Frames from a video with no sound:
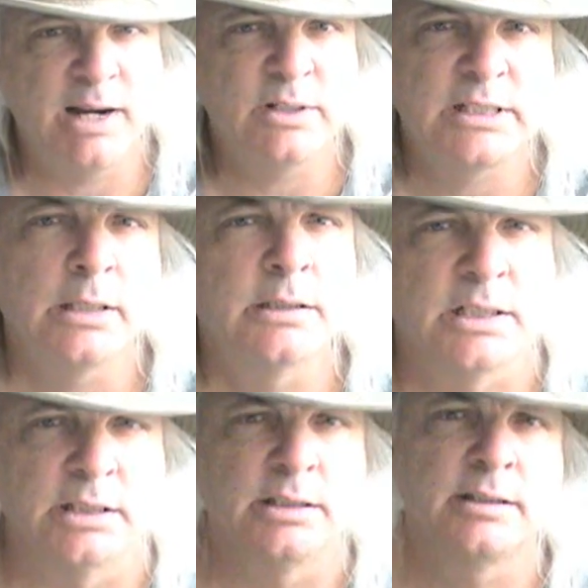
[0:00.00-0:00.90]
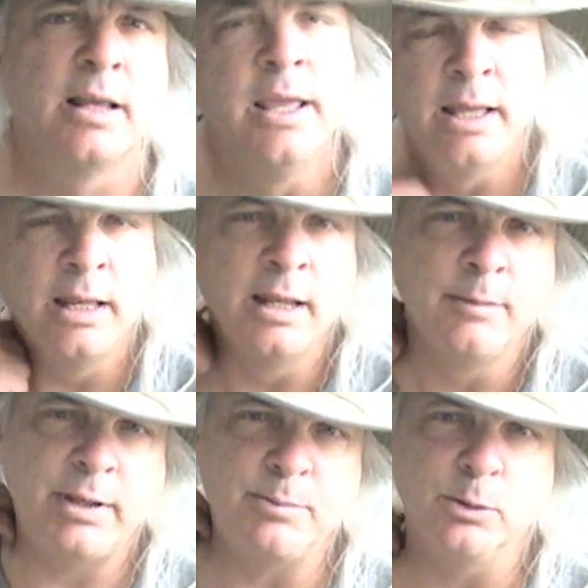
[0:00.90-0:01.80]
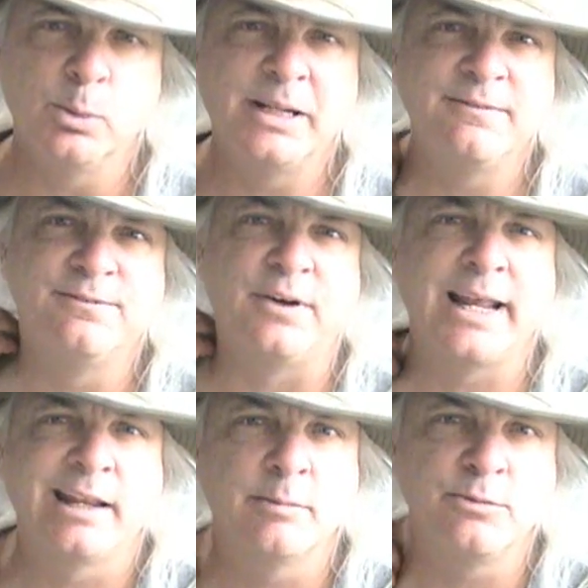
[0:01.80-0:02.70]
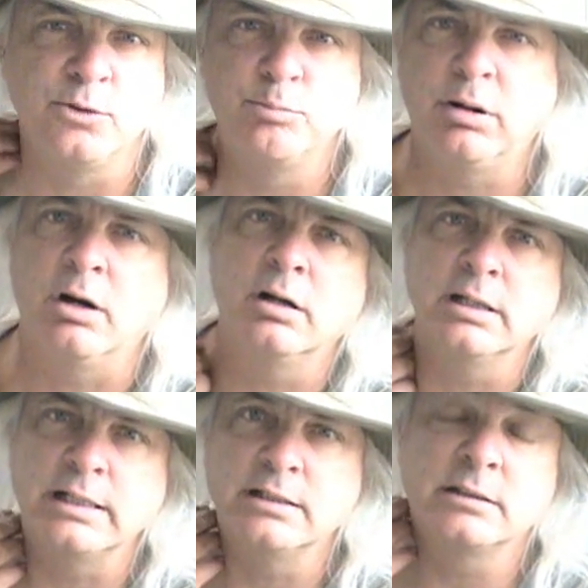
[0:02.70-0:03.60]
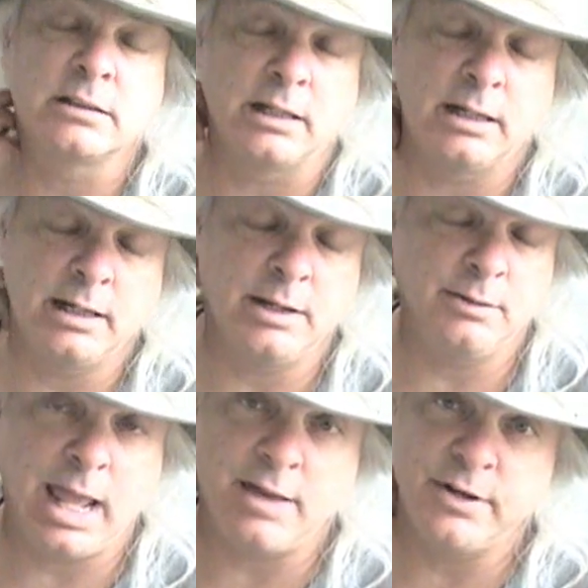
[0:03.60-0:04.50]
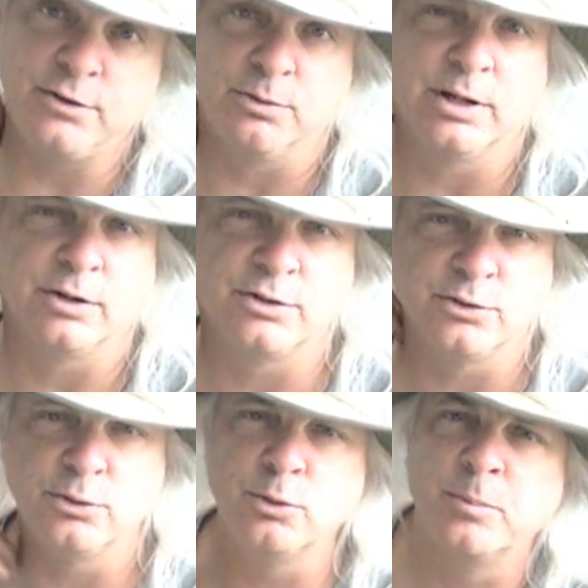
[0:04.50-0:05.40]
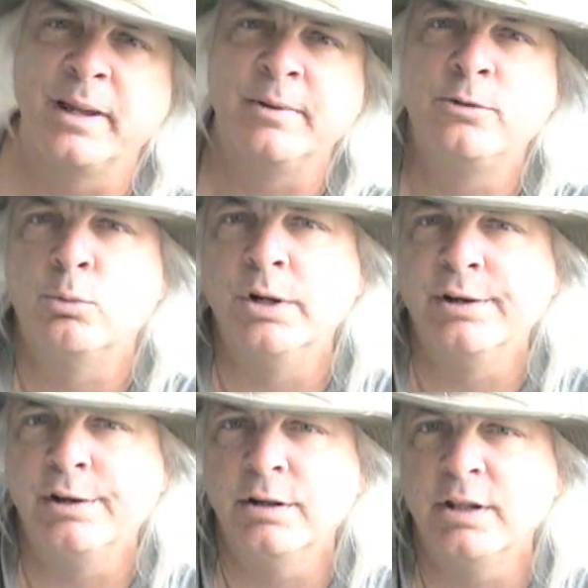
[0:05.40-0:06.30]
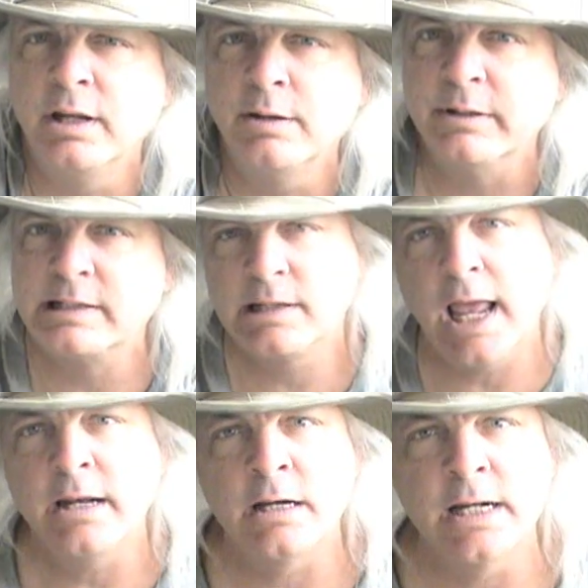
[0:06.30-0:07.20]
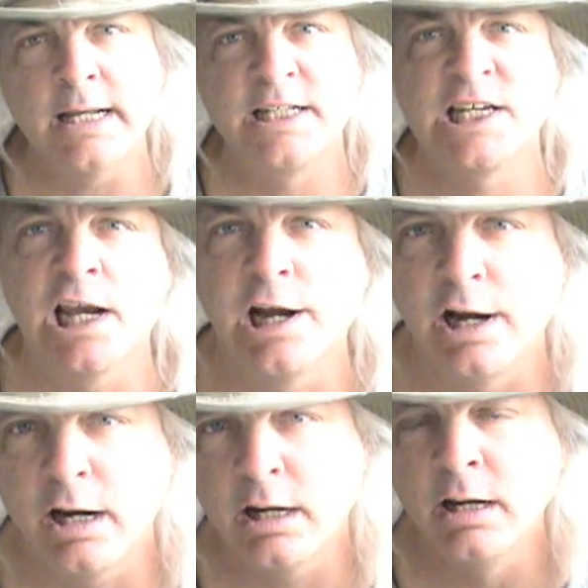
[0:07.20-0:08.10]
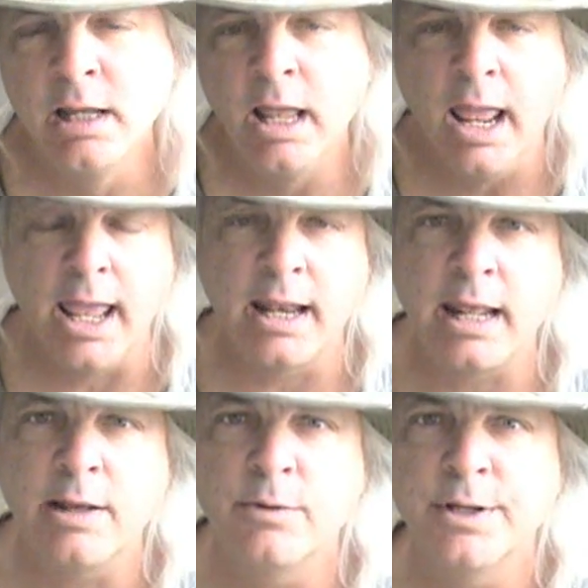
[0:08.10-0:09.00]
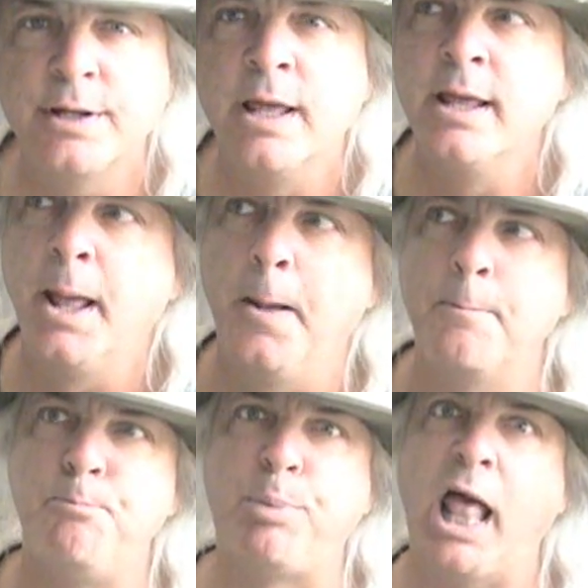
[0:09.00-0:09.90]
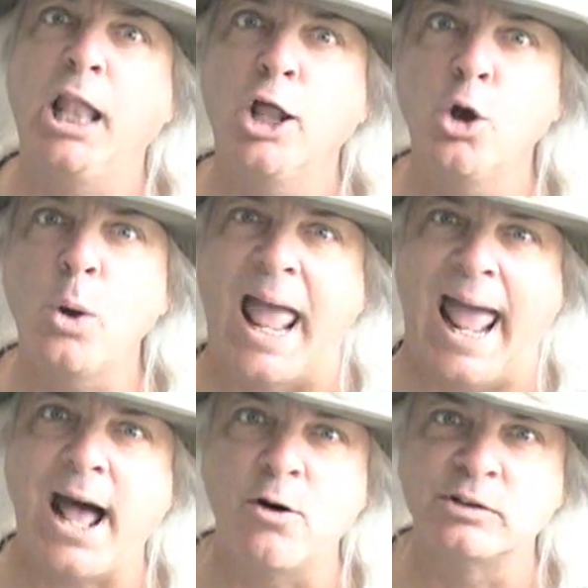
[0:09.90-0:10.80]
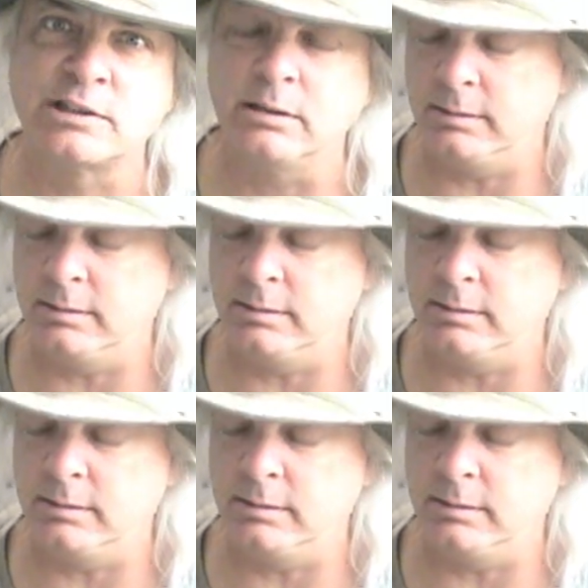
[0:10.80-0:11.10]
Paracelsus. People would invite him to parties and he would have a drink or two or maybe 20 and then he would stand on a chair and he would bellow out